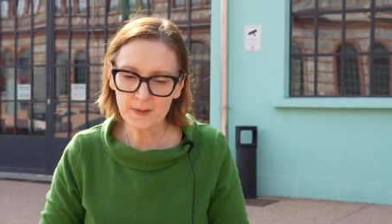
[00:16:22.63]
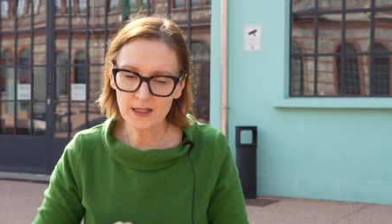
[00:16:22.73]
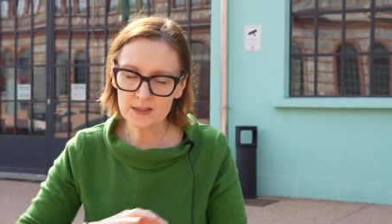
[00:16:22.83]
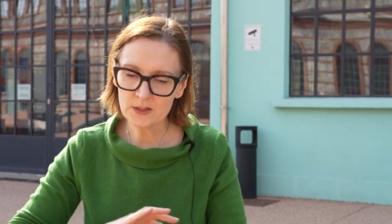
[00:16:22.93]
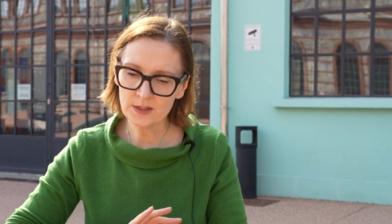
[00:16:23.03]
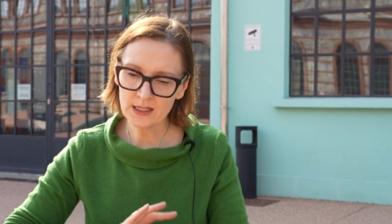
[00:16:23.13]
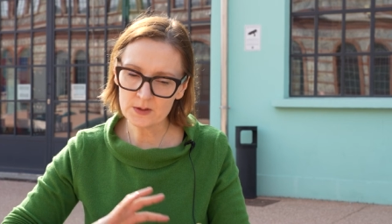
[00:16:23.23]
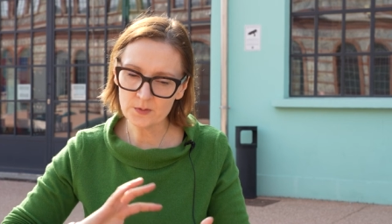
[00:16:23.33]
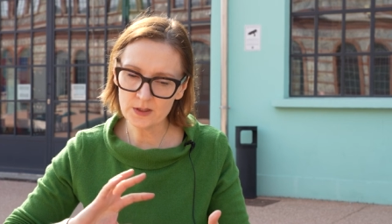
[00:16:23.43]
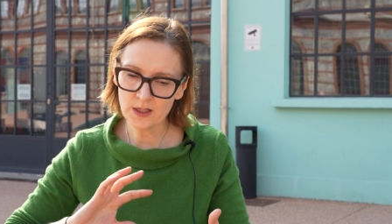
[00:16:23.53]
And so
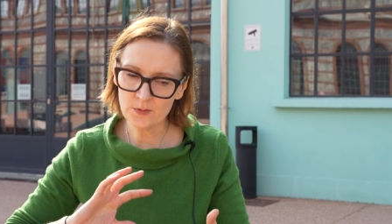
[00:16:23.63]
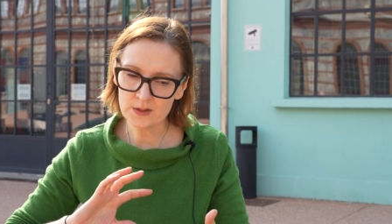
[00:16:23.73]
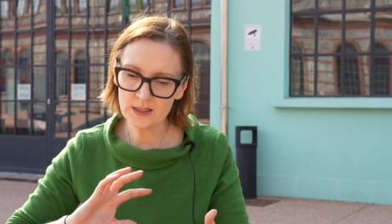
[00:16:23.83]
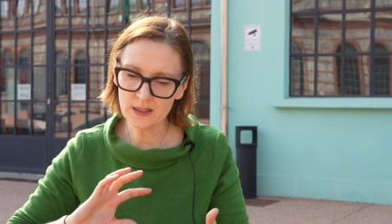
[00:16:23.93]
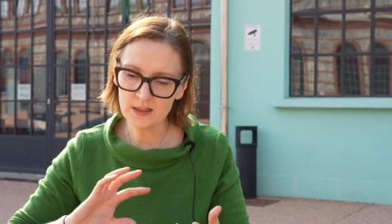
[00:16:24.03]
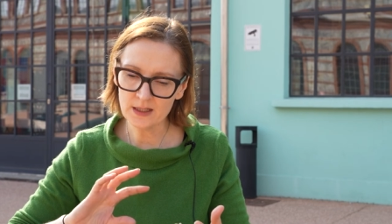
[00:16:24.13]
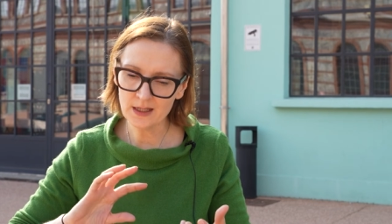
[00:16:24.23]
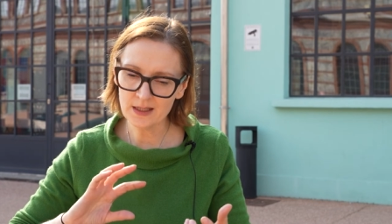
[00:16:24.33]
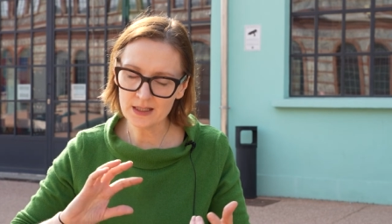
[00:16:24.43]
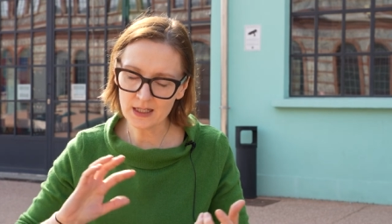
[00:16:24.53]
that's what it was,
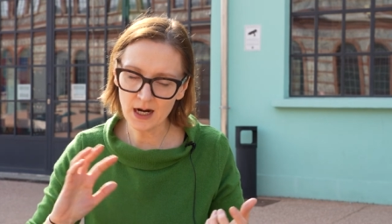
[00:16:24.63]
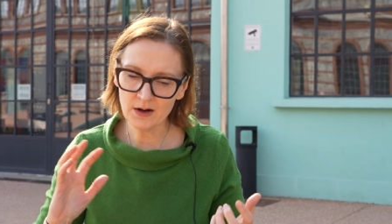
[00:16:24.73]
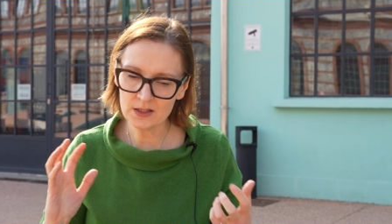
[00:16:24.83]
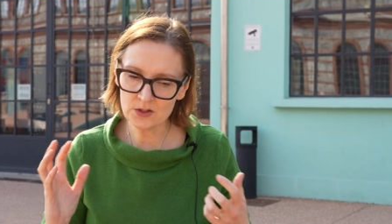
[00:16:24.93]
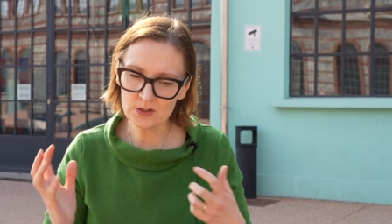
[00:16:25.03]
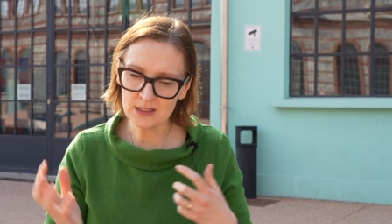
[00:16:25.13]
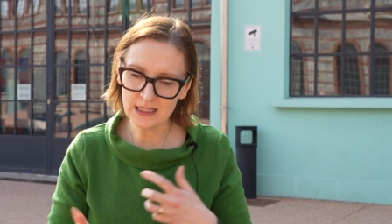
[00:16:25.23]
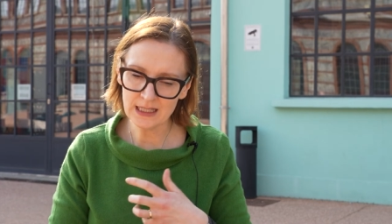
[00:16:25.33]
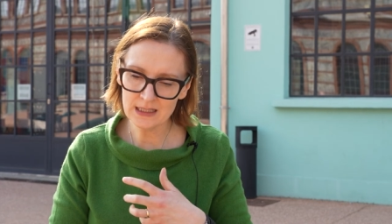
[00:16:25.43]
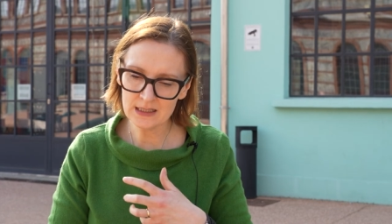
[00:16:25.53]
the character's
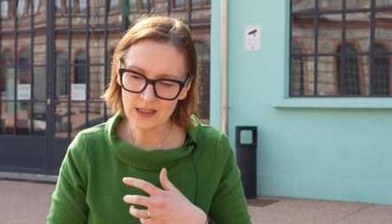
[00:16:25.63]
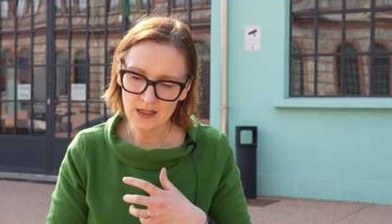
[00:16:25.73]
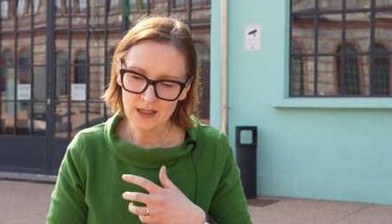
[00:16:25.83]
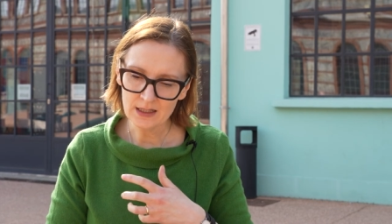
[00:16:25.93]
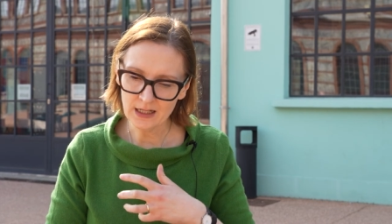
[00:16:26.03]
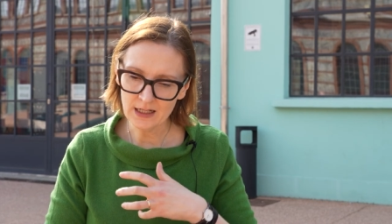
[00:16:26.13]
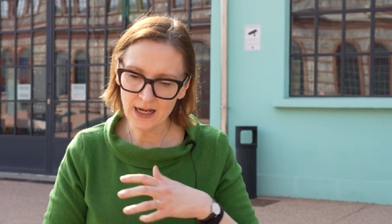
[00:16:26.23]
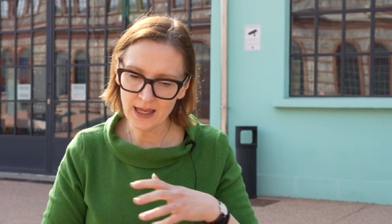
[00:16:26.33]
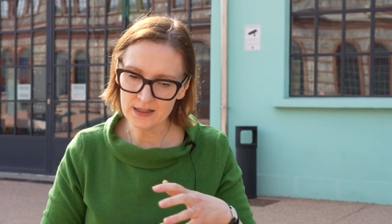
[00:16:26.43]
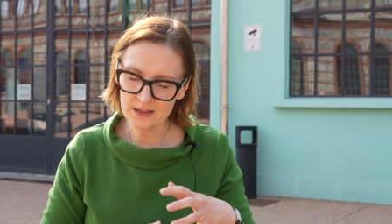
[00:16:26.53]
needs that
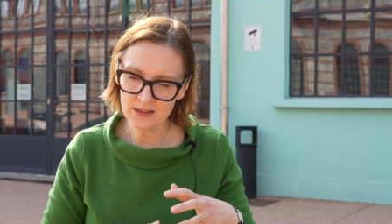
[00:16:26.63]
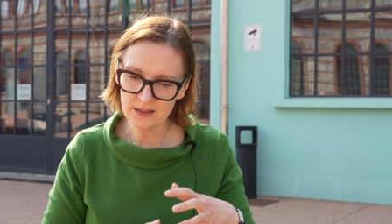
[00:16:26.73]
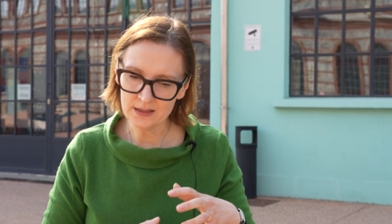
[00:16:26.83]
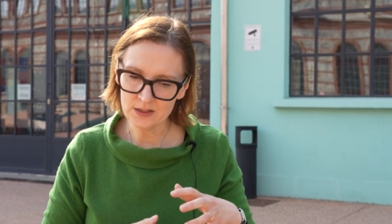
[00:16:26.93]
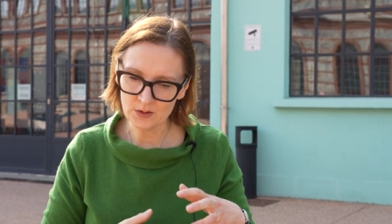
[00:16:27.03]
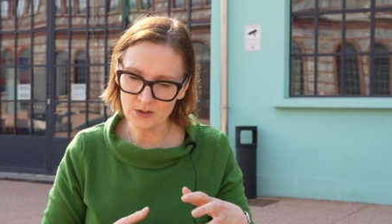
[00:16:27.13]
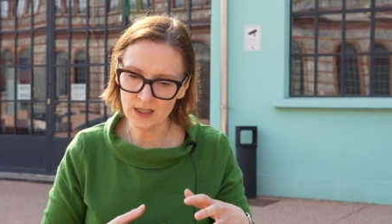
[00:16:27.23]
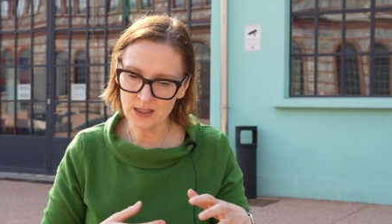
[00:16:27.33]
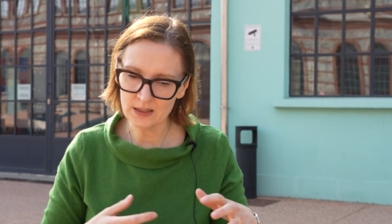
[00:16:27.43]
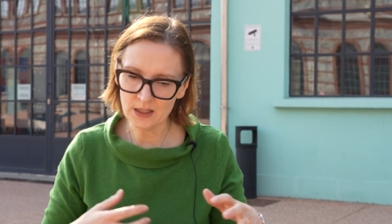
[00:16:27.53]
led to
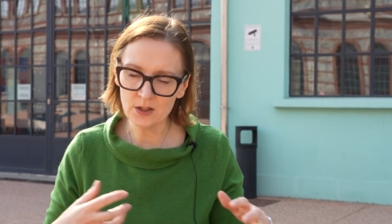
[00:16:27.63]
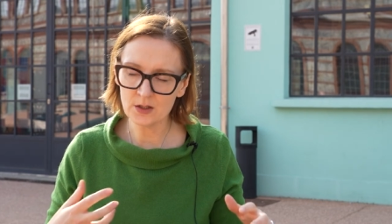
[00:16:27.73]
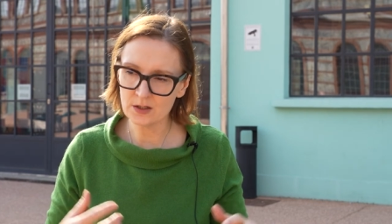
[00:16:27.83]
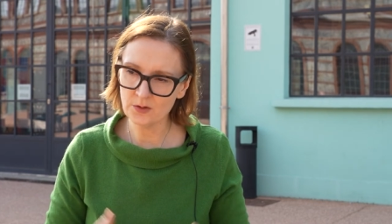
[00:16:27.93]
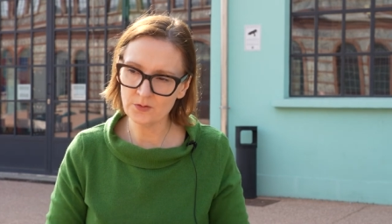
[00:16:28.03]
the look of the